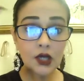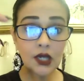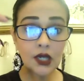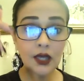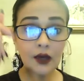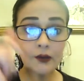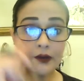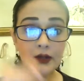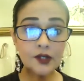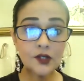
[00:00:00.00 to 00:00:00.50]

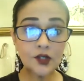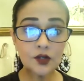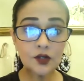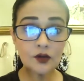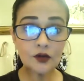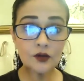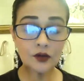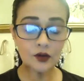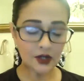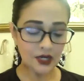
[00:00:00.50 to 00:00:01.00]
claim it
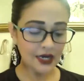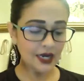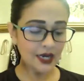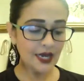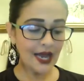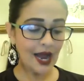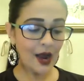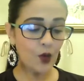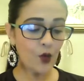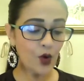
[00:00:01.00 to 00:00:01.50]
too.
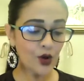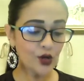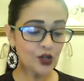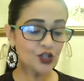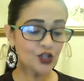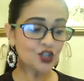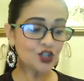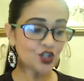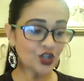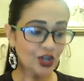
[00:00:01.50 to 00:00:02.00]
I want
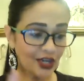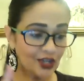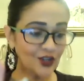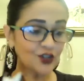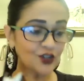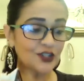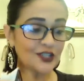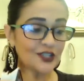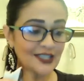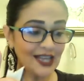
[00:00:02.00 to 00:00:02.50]
you to check
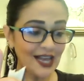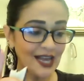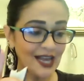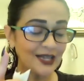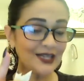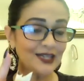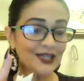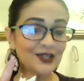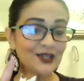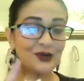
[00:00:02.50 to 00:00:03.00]
your
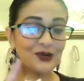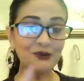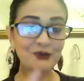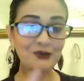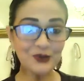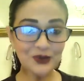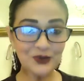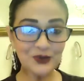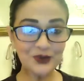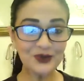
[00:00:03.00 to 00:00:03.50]
sun, your
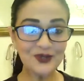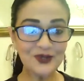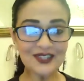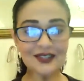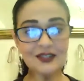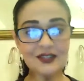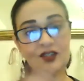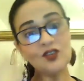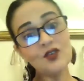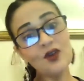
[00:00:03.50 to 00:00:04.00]
moon,
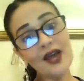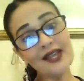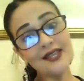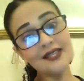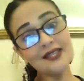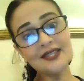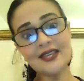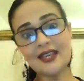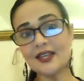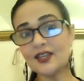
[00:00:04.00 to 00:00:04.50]
your
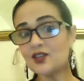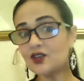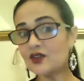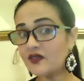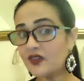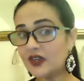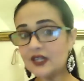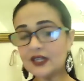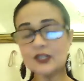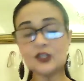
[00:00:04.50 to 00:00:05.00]
rising, and
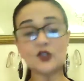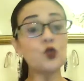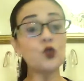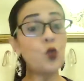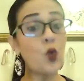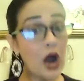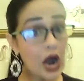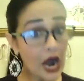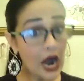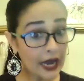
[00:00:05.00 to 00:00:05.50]
your Venus.
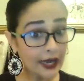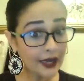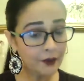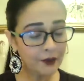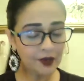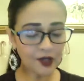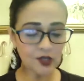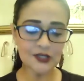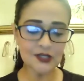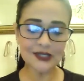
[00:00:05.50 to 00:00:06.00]
Why?
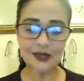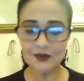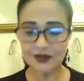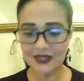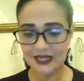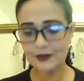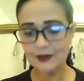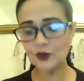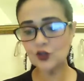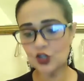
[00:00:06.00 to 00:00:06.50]
Because
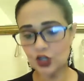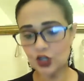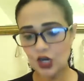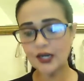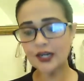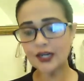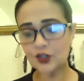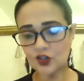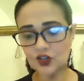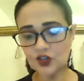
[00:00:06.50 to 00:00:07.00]
sometimes you're
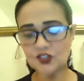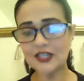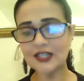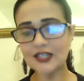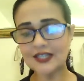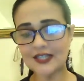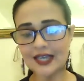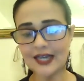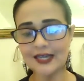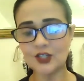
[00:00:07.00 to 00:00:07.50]
not in your
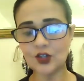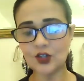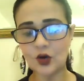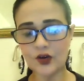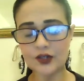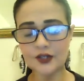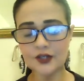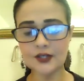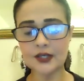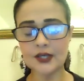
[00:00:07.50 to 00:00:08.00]
sun sign,
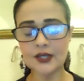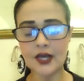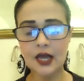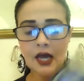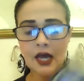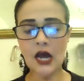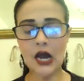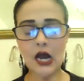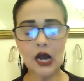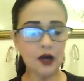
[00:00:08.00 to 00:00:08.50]
Taurus,
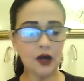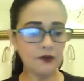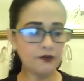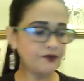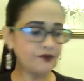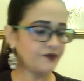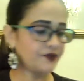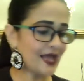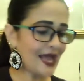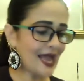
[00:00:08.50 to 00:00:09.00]
uh,
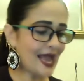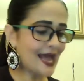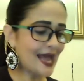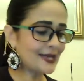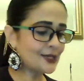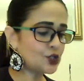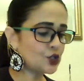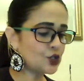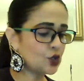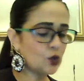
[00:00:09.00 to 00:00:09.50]

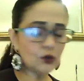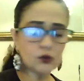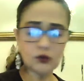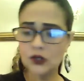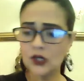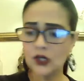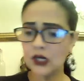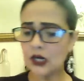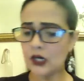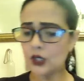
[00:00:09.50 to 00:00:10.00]
and you
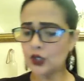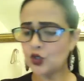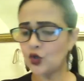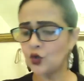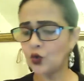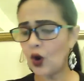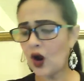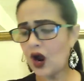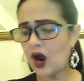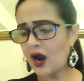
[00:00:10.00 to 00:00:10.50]
know
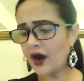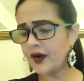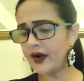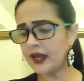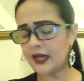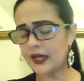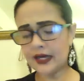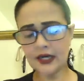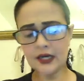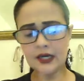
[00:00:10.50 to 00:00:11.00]
you are
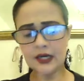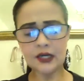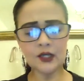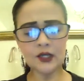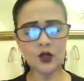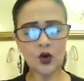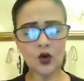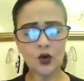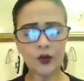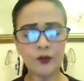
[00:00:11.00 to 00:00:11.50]

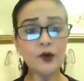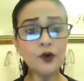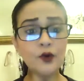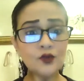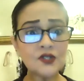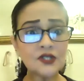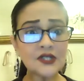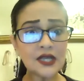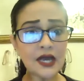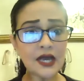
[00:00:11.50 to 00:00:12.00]
in your
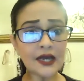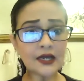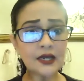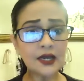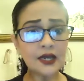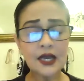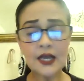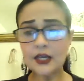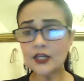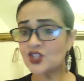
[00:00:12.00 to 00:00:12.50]
moon
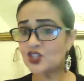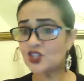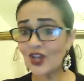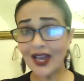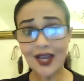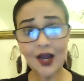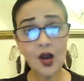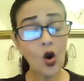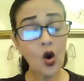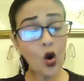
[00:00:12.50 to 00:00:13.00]
sign
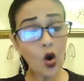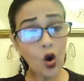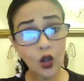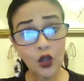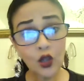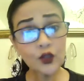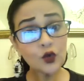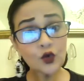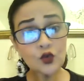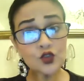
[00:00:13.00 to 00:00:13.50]
check
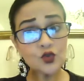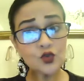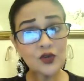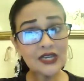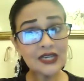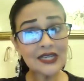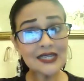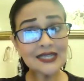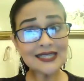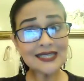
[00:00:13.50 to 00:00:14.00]
all those
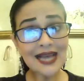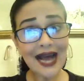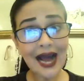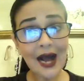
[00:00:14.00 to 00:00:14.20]
readings